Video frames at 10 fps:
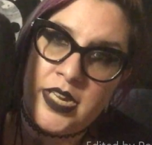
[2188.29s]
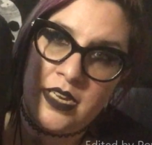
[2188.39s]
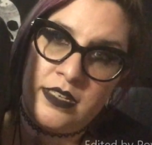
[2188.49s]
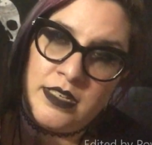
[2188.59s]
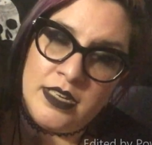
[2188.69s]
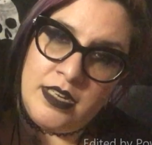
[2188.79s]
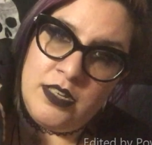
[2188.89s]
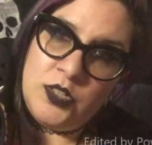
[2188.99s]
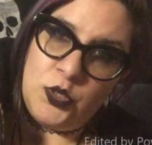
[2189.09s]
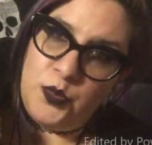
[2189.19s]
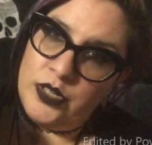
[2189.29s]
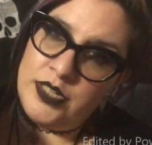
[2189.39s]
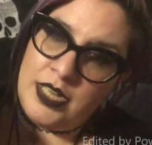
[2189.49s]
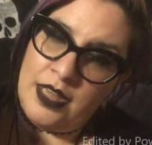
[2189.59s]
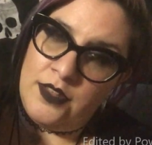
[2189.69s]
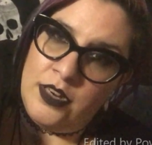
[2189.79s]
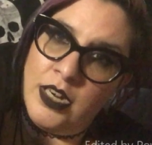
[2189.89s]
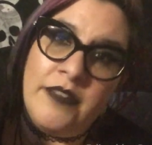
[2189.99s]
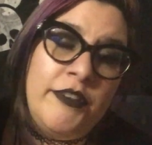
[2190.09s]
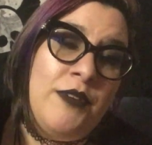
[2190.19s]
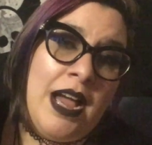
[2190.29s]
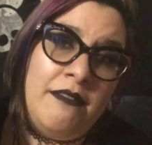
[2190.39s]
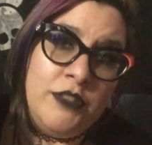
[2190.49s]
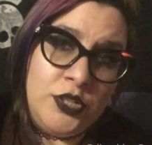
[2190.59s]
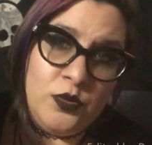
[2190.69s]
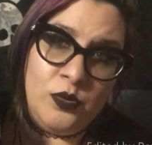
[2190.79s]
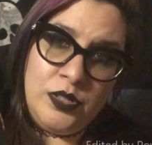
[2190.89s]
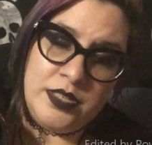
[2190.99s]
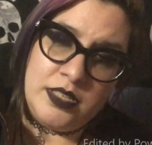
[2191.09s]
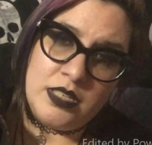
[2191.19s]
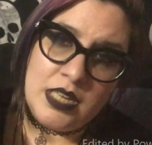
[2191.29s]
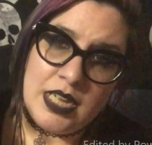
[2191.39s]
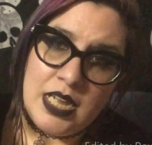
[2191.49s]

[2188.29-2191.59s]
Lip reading: easy to put together if you have the tools,